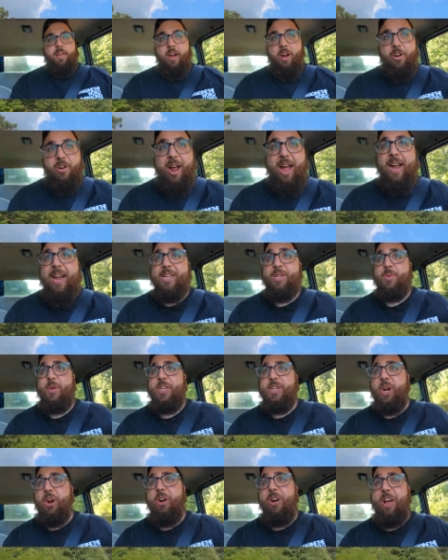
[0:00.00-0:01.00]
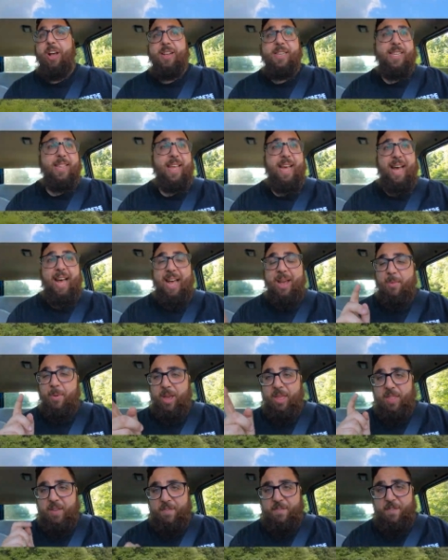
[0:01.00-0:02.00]
All right, as we turn onto the
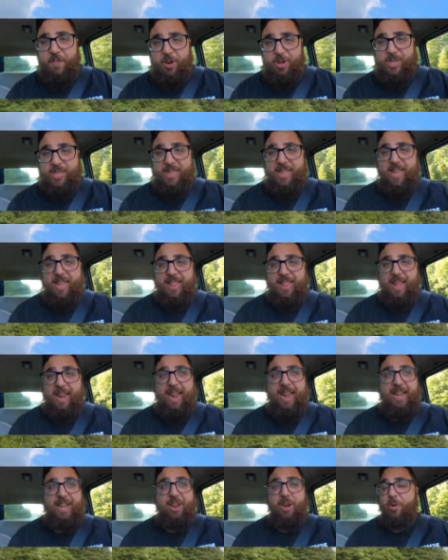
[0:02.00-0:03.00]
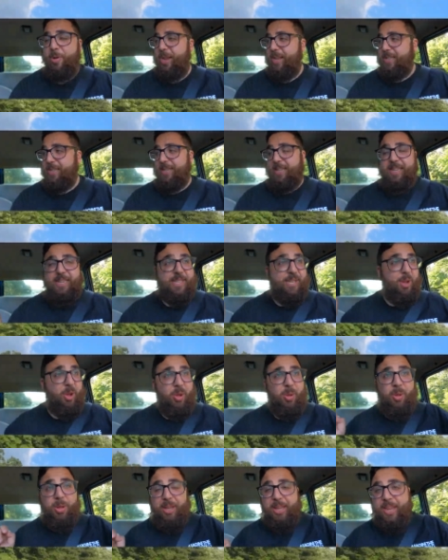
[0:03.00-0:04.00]
highway, the first thing that I notice is,
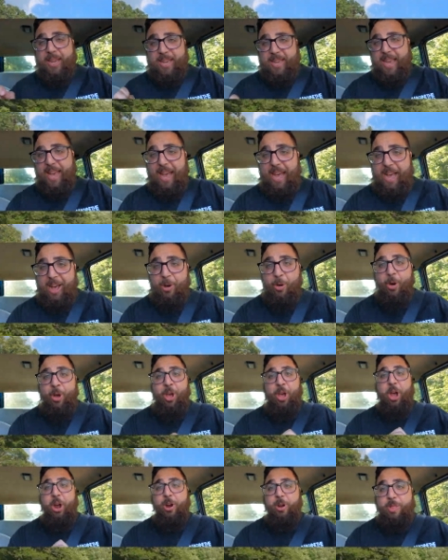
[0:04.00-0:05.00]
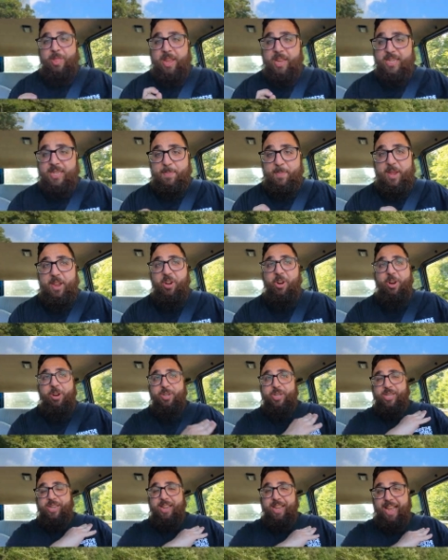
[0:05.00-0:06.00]
holy cow, are these
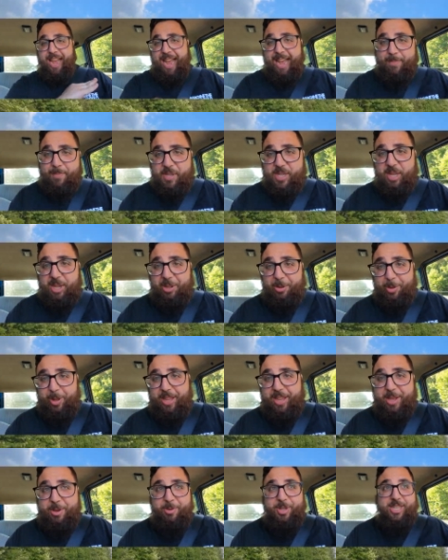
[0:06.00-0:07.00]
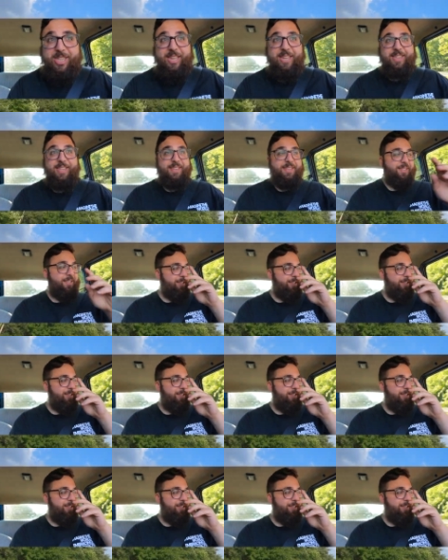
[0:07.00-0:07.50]
mirrors absolutely useless.